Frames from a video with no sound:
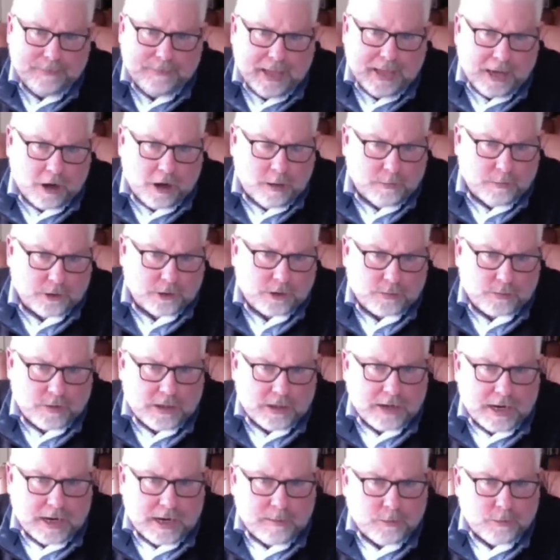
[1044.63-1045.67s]
at almost 3
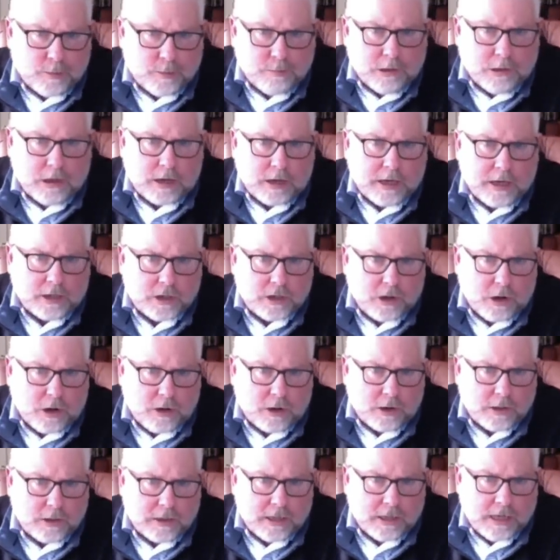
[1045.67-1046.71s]
times book as
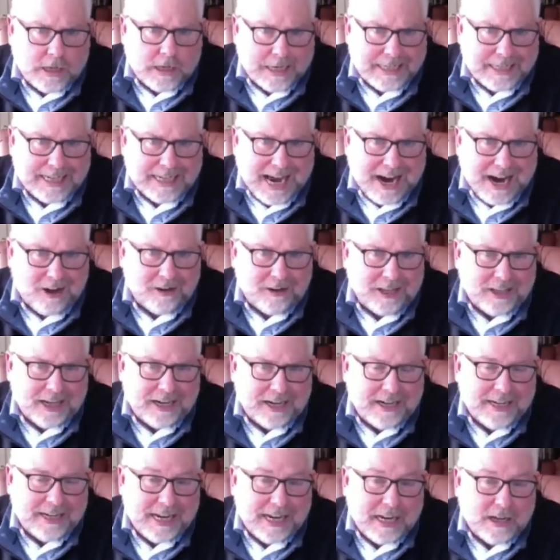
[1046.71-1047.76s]
currency entirely in
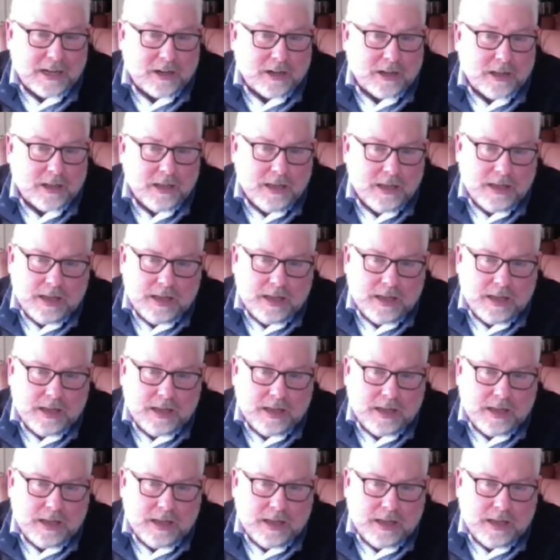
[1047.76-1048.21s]
a deal